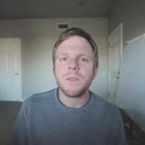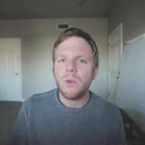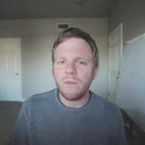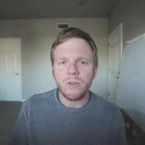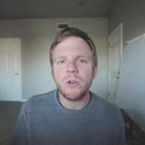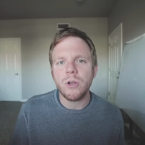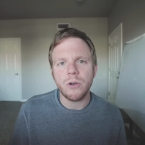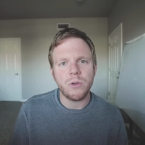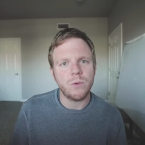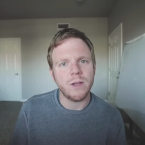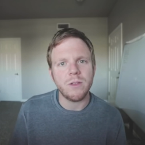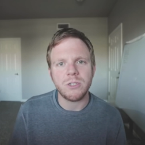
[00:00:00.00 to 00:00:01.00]
you have to do your
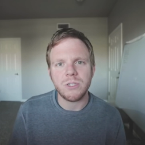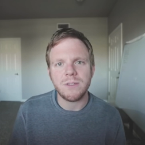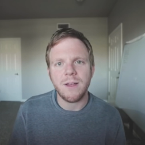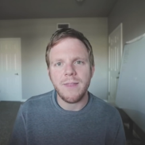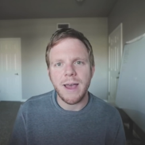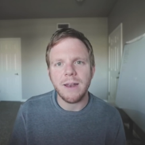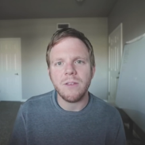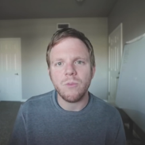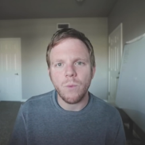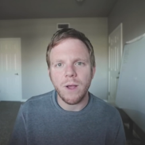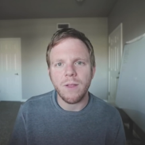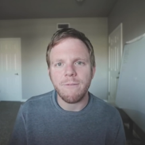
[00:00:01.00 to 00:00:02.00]
due diligence on that
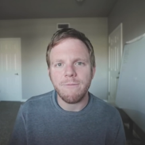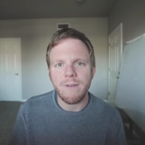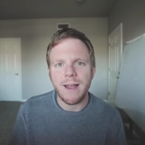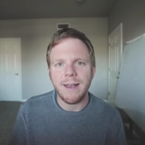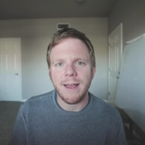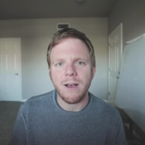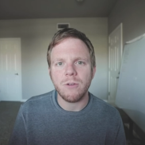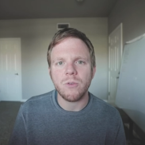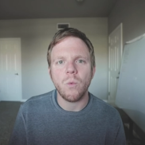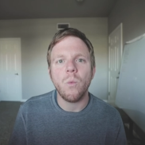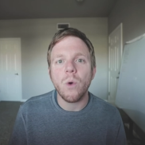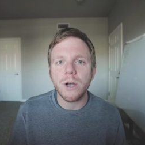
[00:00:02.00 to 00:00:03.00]
as well and find
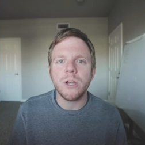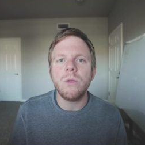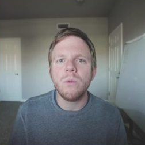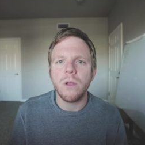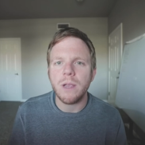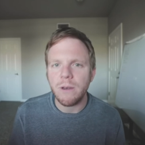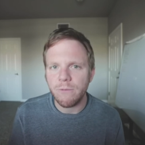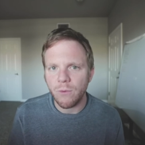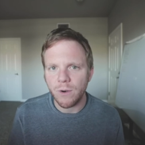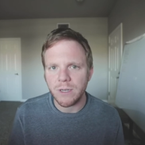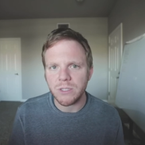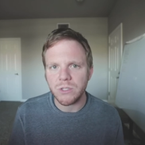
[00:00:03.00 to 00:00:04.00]
out what are you looking
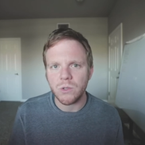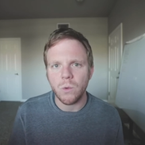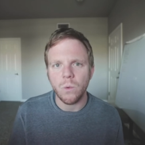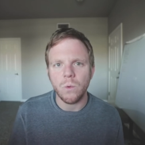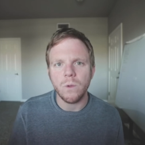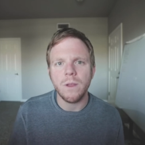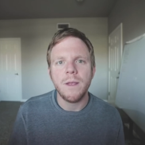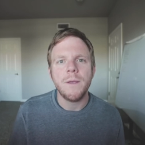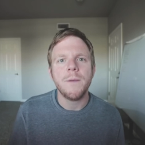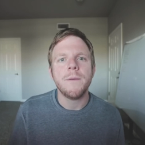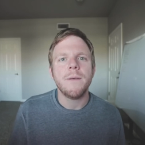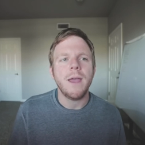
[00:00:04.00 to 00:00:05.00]
for in a school
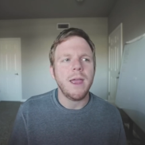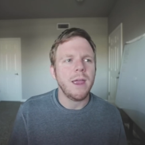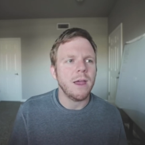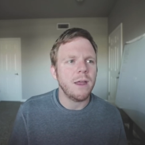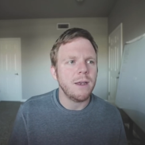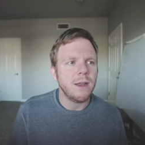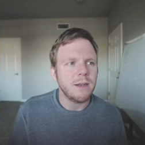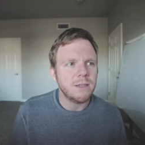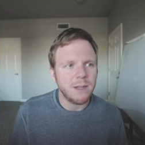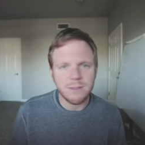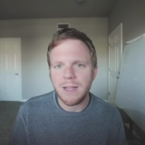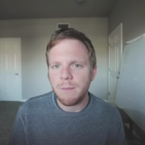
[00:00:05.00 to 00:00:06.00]
and
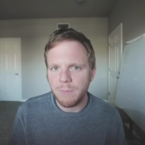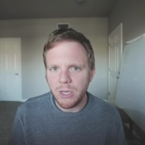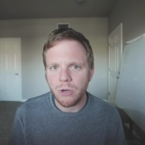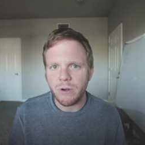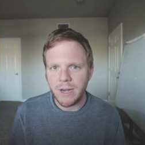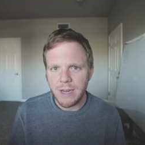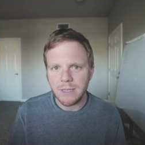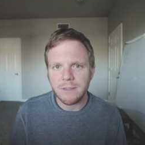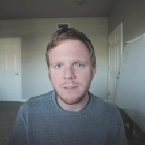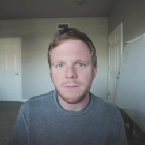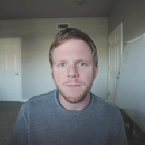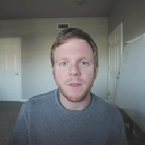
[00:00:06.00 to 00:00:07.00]
does that meet your
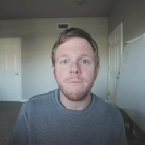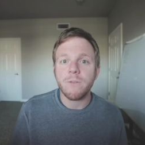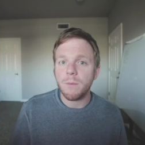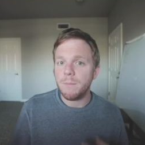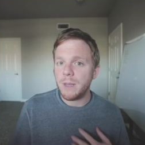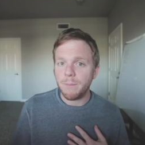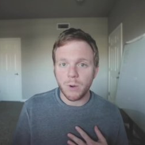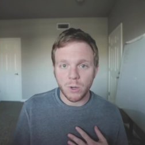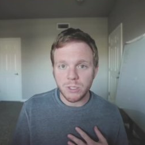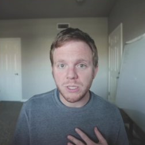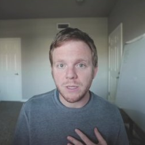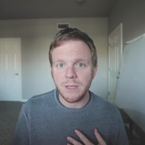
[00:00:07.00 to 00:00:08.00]
needs? For me
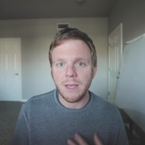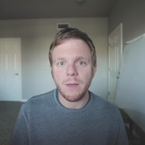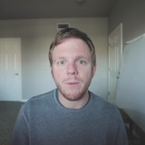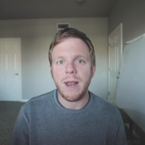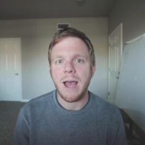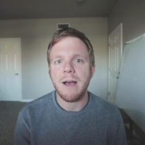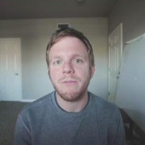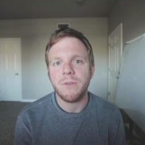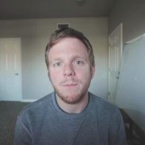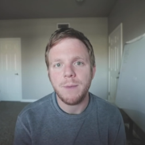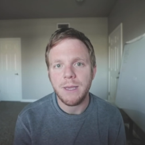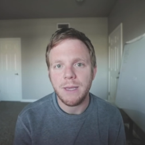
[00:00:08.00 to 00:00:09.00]
personally, it would have
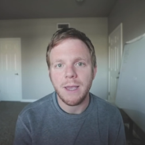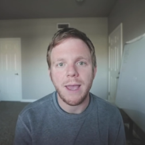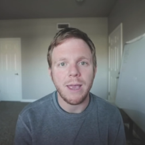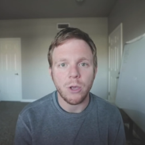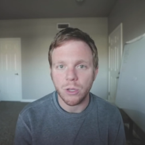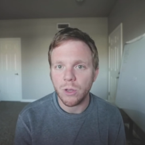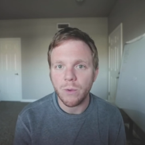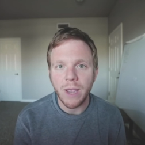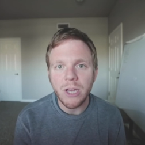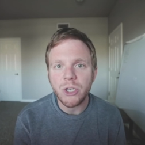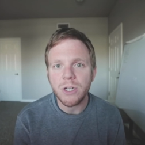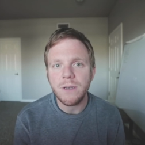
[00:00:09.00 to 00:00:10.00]
to be a good
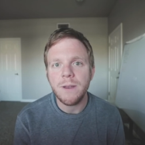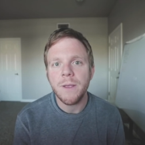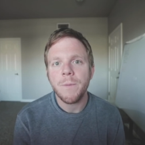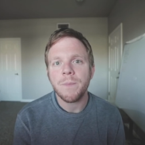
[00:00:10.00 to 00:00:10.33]
location